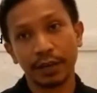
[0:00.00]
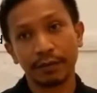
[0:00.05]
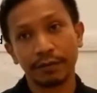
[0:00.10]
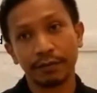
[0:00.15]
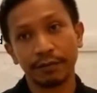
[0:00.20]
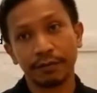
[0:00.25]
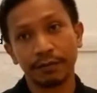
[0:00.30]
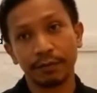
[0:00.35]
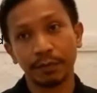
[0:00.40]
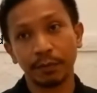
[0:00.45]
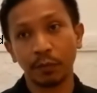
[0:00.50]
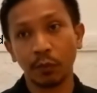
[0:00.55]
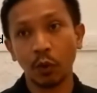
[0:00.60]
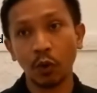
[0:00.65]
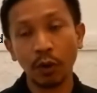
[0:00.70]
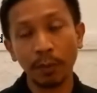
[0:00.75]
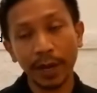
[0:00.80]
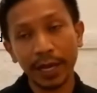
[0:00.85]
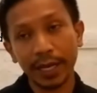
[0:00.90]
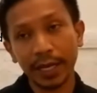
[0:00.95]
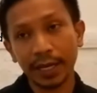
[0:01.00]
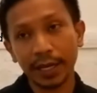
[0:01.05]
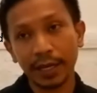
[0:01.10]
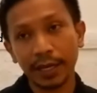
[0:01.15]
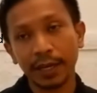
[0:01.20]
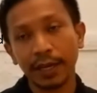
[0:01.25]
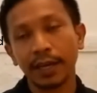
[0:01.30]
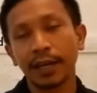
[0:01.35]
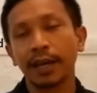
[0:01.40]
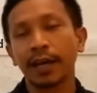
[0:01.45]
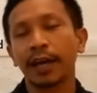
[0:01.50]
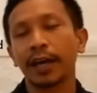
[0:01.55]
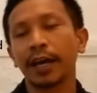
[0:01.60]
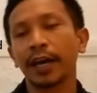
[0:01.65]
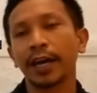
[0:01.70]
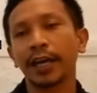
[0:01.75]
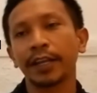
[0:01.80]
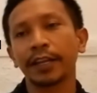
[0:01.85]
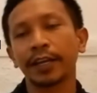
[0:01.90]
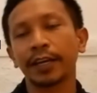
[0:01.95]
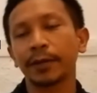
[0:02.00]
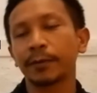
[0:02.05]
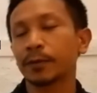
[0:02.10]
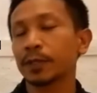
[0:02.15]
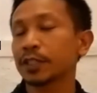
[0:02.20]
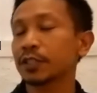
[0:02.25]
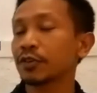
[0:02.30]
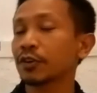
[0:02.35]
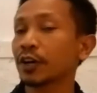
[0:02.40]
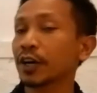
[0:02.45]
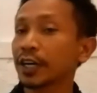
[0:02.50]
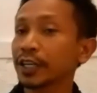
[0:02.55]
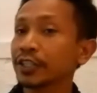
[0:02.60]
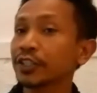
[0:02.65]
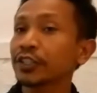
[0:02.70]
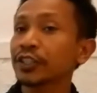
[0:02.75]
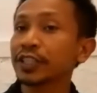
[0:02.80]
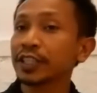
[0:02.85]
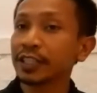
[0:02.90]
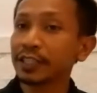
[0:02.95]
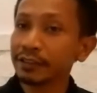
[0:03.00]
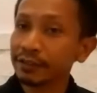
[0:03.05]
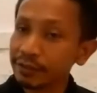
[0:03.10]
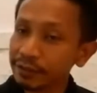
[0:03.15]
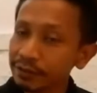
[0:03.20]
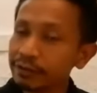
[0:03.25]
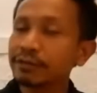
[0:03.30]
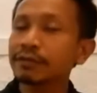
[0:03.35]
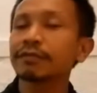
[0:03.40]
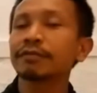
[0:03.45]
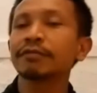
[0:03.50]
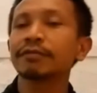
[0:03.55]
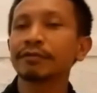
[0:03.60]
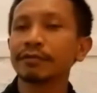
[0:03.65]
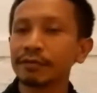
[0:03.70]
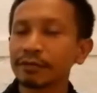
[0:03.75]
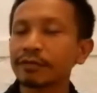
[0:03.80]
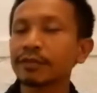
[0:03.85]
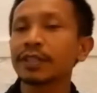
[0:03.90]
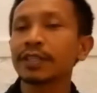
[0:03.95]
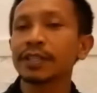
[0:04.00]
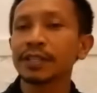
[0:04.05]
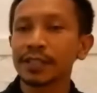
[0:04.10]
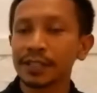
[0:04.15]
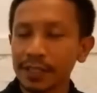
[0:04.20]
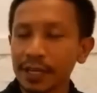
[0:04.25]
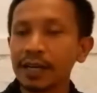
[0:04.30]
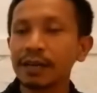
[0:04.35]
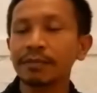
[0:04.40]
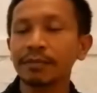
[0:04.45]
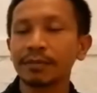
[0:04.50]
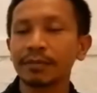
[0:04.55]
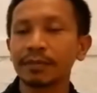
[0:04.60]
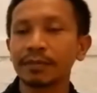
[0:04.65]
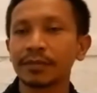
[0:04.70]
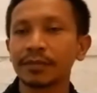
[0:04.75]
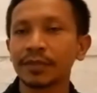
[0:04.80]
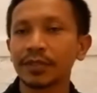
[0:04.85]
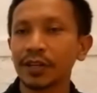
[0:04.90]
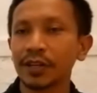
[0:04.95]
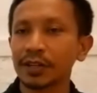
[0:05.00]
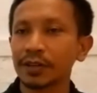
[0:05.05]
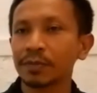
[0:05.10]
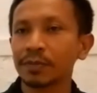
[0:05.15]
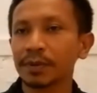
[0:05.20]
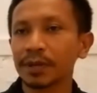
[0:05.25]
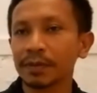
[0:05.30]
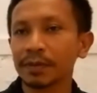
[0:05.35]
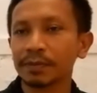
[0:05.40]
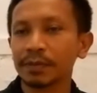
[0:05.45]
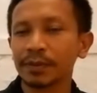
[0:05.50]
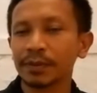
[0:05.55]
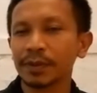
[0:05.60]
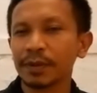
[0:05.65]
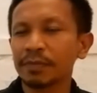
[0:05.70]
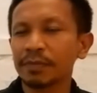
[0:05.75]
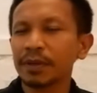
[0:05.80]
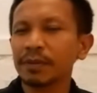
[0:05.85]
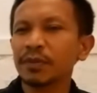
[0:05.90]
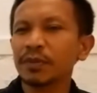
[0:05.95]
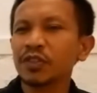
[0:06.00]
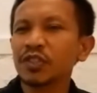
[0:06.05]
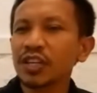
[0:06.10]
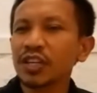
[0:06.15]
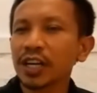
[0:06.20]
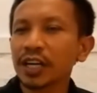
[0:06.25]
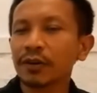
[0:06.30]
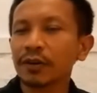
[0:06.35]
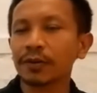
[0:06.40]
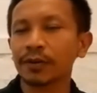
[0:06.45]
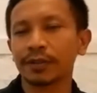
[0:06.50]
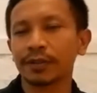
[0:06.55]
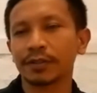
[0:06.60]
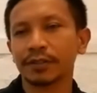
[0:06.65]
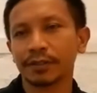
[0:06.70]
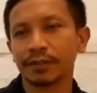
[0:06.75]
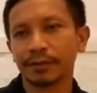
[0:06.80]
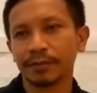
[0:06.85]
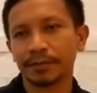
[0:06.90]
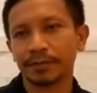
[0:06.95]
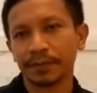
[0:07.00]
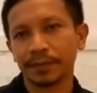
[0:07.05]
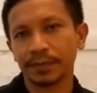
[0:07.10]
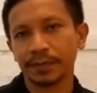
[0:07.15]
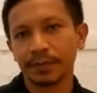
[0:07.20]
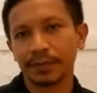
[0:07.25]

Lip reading: have more money, and then we try to give some to other people, a bit more generous.